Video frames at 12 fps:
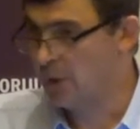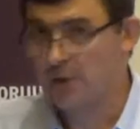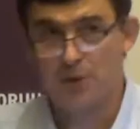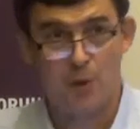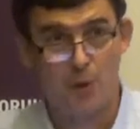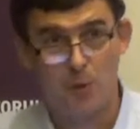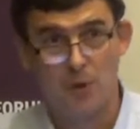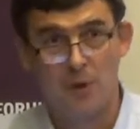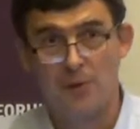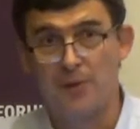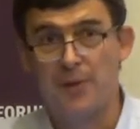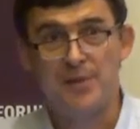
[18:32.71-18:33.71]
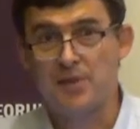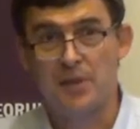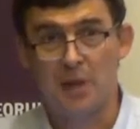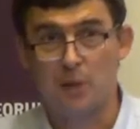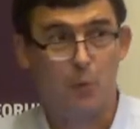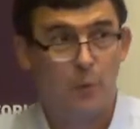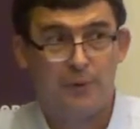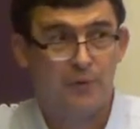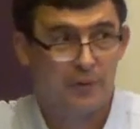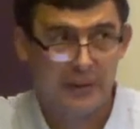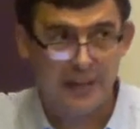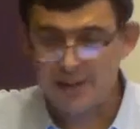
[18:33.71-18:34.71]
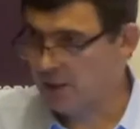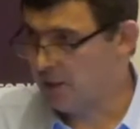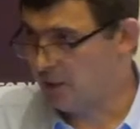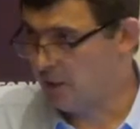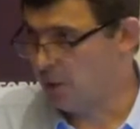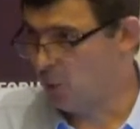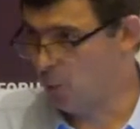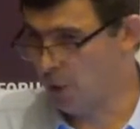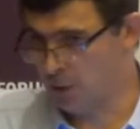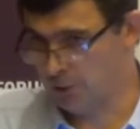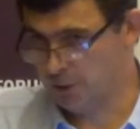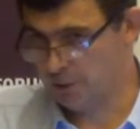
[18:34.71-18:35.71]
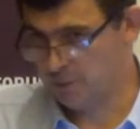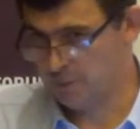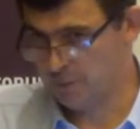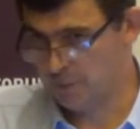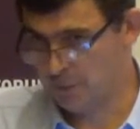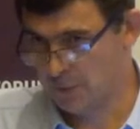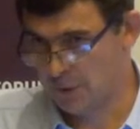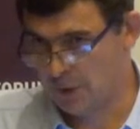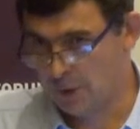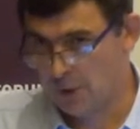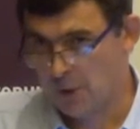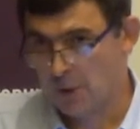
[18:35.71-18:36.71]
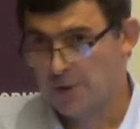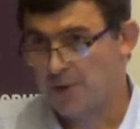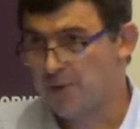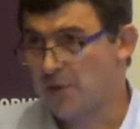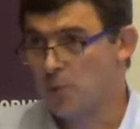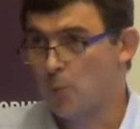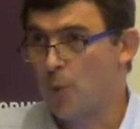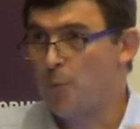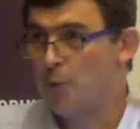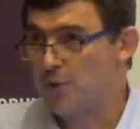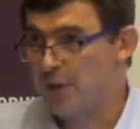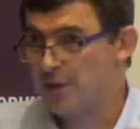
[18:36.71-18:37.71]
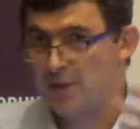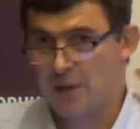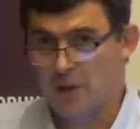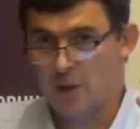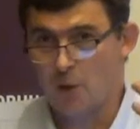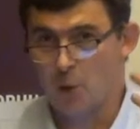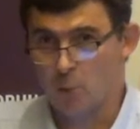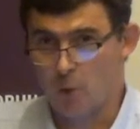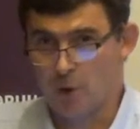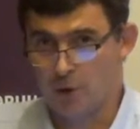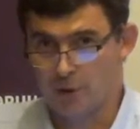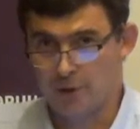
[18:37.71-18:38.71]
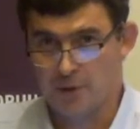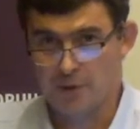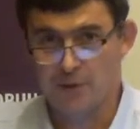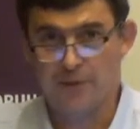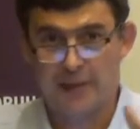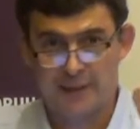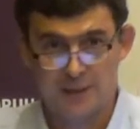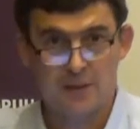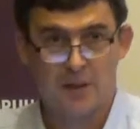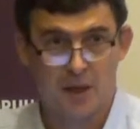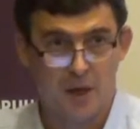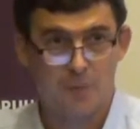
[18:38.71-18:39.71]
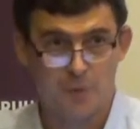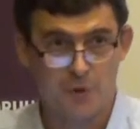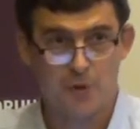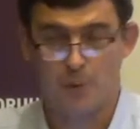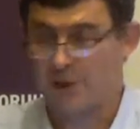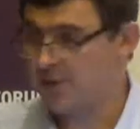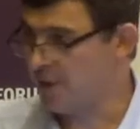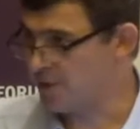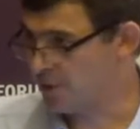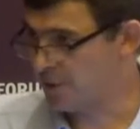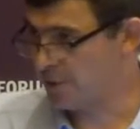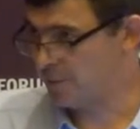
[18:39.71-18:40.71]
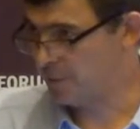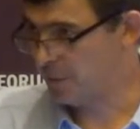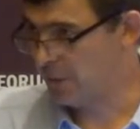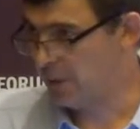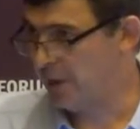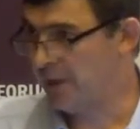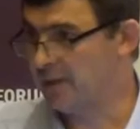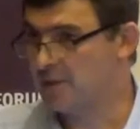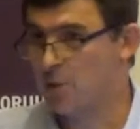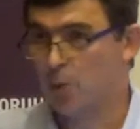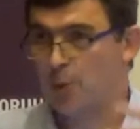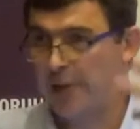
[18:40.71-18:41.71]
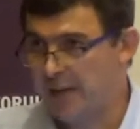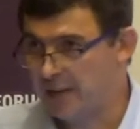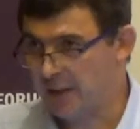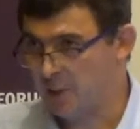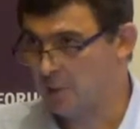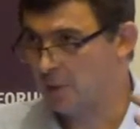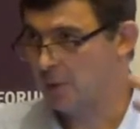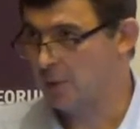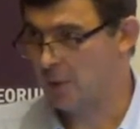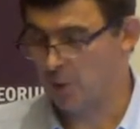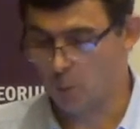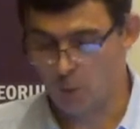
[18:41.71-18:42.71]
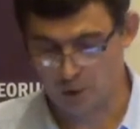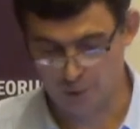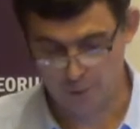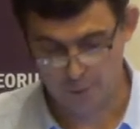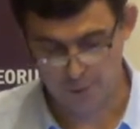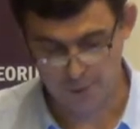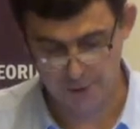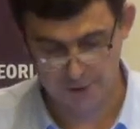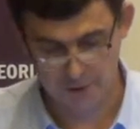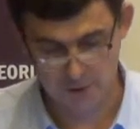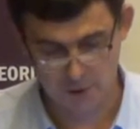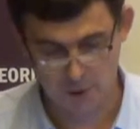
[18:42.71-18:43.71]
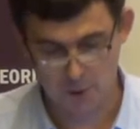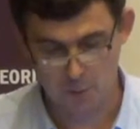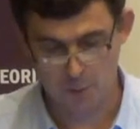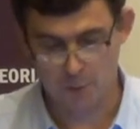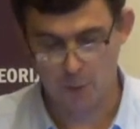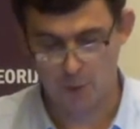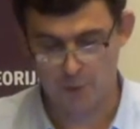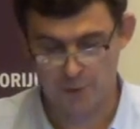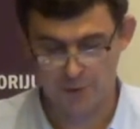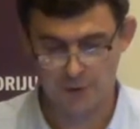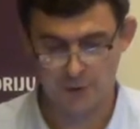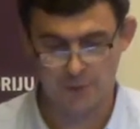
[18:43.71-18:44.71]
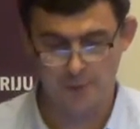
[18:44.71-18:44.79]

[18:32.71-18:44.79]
So this is not reflecting a world. This is representing a world that comes to exist. It's creating a world through this performance.